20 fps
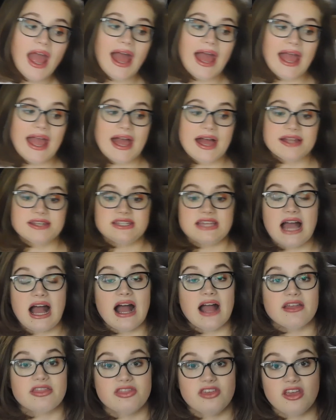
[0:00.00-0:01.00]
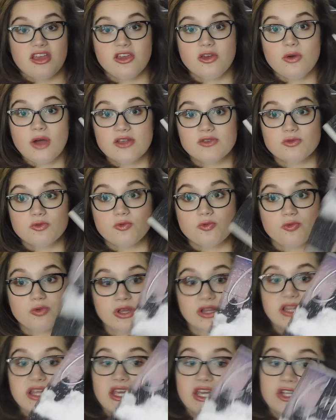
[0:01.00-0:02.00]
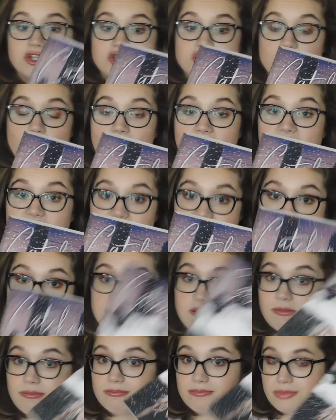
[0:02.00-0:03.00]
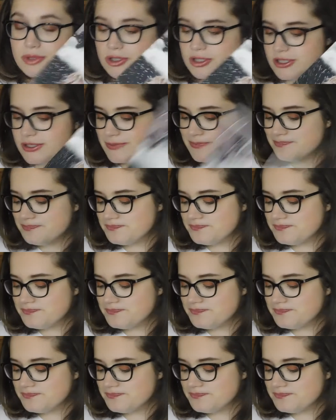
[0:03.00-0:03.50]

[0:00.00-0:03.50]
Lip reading: And yeah, I think you guys would really enjoy this book.